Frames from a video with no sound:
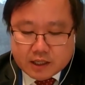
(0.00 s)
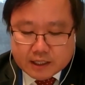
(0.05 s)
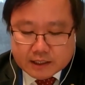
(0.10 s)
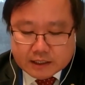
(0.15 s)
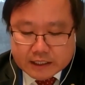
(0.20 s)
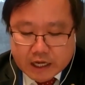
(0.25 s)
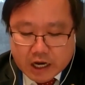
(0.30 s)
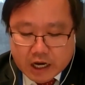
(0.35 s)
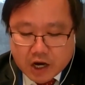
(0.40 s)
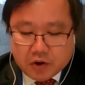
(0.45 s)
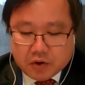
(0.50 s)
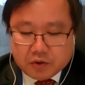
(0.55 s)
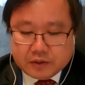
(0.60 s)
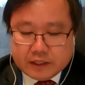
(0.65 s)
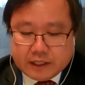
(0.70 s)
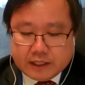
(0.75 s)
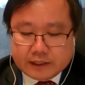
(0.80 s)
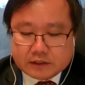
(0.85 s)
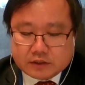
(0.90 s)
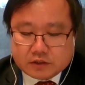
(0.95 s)
their own
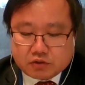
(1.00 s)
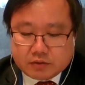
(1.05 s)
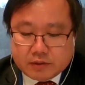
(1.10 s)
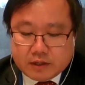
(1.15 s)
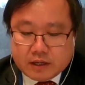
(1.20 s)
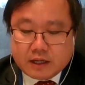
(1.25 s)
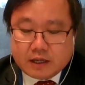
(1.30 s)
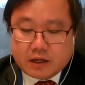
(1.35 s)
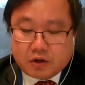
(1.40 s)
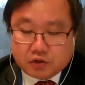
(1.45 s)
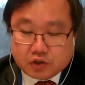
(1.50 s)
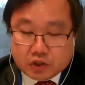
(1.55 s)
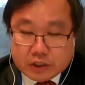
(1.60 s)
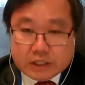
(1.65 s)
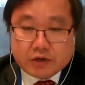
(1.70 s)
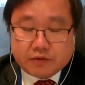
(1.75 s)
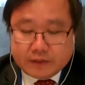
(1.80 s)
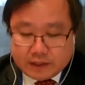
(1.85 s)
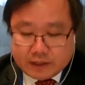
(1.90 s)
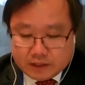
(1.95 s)

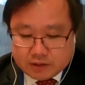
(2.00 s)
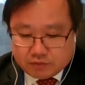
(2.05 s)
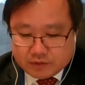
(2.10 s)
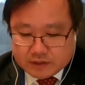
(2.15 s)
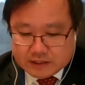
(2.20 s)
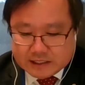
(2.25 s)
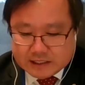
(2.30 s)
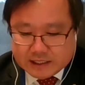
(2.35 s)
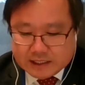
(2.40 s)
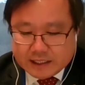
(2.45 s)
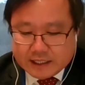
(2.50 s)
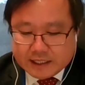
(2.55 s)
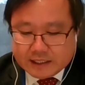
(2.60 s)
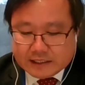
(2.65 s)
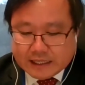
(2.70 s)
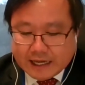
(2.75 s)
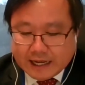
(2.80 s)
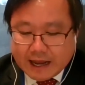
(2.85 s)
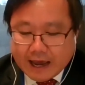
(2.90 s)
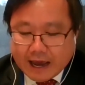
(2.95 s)
extraordinary resilience
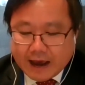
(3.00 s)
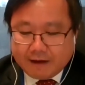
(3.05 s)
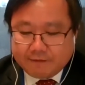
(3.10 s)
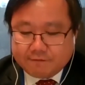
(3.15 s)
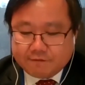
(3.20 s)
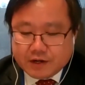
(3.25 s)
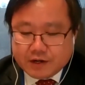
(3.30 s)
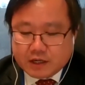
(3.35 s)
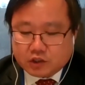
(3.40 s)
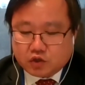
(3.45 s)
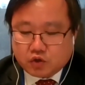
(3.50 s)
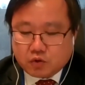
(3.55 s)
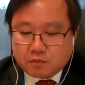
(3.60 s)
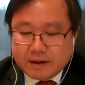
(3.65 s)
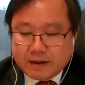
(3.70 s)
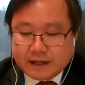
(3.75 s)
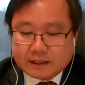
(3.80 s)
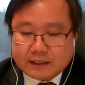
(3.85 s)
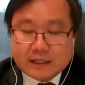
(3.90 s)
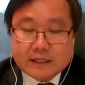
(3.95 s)
and hard work to
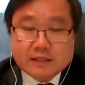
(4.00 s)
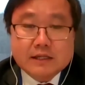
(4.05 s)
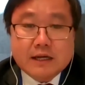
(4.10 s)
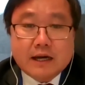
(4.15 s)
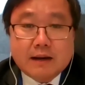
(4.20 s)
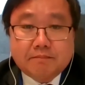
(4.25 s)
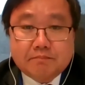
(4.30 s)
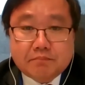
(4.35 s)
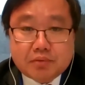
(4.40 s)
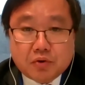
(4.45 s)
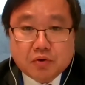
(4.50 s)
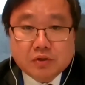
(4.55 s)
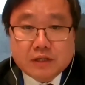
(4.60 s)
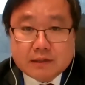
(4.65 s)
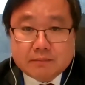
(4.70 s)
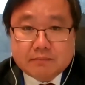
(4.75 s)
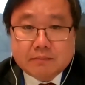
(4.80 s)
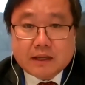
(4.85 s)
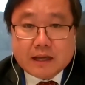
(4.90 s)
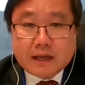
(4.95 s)
make this
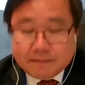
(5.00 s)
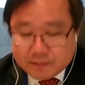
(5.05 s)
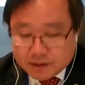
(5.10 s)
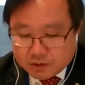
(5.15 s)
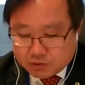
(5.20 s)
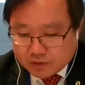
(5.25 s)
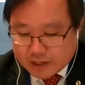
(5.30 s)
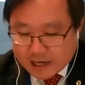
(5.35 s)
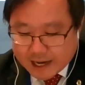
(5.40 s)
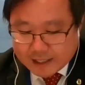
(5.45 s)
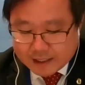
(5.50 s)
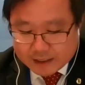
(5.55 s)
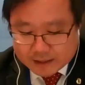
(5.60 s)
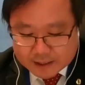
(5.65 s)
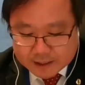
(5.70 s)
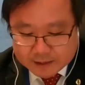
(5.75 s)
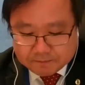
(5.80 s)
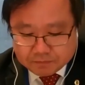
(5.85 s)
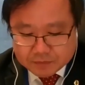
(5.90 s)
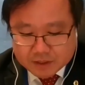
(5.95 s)
project become a
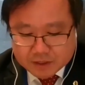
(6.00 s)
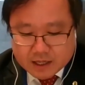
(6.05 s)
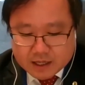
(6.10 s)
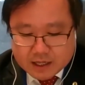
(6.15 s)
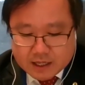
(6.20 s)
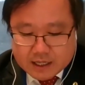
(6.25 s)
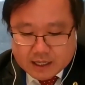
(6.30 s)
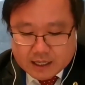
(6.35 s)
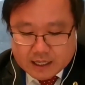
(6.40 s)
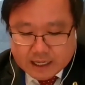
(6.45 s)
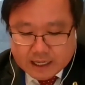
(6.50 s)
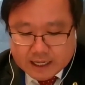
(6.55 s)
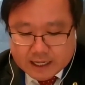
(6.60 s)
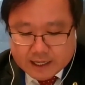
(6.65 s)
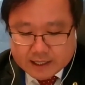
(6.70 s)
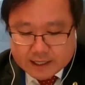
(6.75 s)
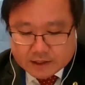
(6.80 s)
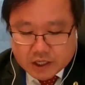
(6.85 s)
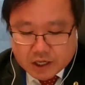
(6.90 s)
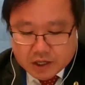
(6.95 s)
reality.
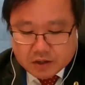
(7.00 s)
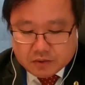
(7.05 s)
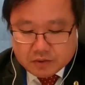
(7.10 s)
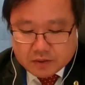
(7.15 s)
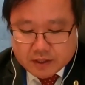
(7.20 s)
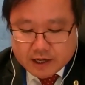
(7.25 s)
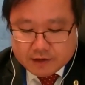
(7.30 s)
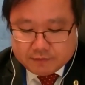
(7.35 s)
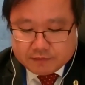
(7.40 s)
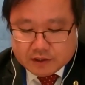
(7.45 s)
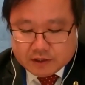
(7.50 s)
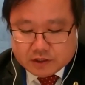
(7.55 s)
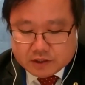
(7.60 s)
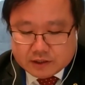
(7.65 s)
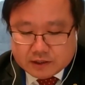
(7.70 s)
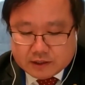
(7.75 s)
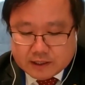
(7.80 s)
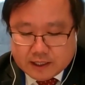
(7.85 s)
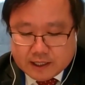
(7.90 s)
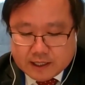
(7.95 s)
Though I wish
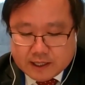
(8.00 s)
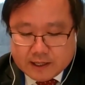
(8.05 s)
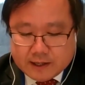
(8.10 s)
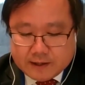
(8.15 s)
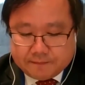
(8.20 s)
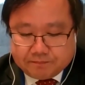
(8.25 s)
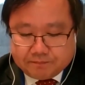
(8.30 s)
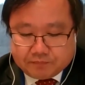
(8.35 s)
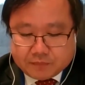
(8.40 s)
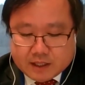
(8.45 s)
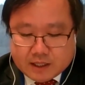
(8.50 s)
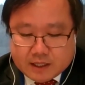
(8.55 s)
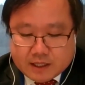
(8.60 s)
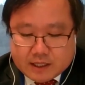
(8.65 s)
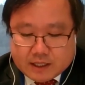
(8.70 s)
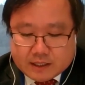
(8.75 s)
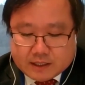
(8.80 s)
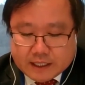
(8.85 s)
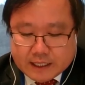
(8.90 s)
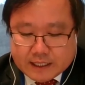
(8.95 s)

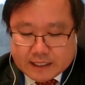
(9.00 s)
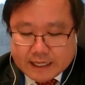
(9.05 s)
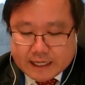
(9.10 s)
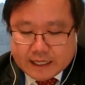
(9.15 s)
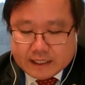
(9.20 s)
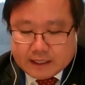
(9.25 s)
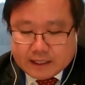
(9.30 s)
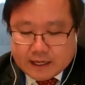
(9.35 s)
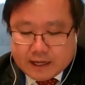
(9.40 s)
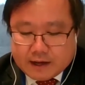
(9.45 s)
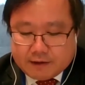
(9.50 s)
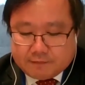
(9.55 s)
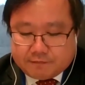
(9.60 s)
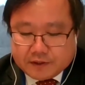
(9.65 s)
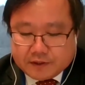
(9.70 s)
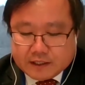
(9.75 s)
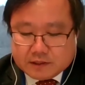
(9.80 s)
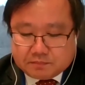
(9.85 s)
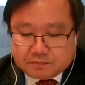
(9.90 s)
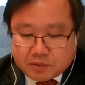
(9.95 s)
the need for
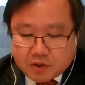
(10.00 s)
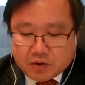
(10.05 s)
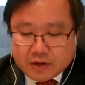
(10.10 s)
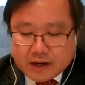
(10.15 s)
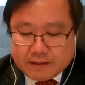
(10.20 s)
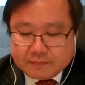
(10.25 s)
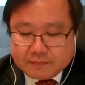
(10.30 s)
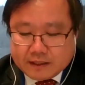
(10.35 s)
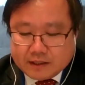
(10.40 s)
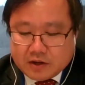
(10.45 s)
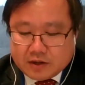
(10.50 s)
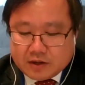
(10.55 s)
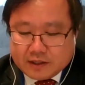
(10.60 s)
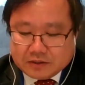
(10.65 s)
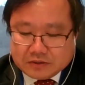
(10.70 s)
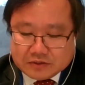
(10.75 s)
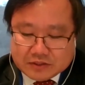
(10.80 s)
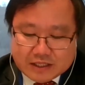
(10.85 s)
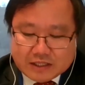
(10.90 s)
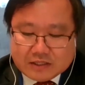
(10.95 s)
this program did not
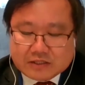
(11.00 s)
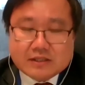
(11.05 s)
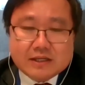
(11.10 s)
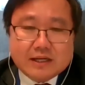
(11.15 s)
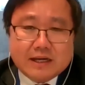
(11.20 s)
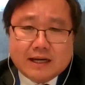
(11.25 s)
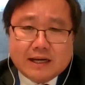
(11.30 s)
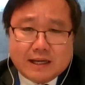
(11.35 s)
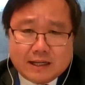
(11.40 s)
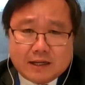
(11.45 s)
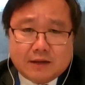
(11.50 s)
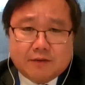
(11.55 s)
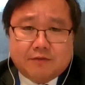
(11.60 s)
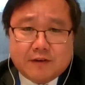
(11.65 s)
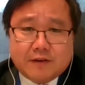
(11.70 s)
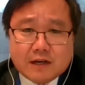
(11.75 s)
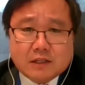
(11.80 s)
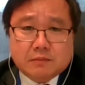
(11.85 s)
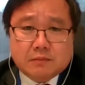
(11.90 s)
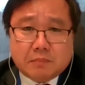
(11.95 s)
exist in the
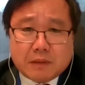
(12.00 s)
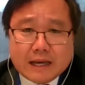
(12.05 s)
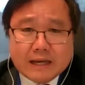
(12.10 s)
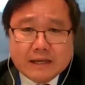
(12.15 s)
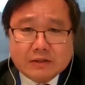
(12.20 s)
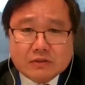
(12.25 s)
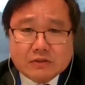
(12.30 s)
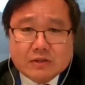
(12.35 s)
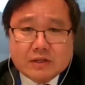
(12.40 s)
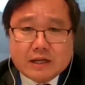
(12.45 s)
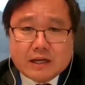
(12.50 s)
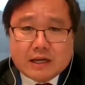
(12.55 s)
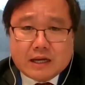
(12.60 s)
first place.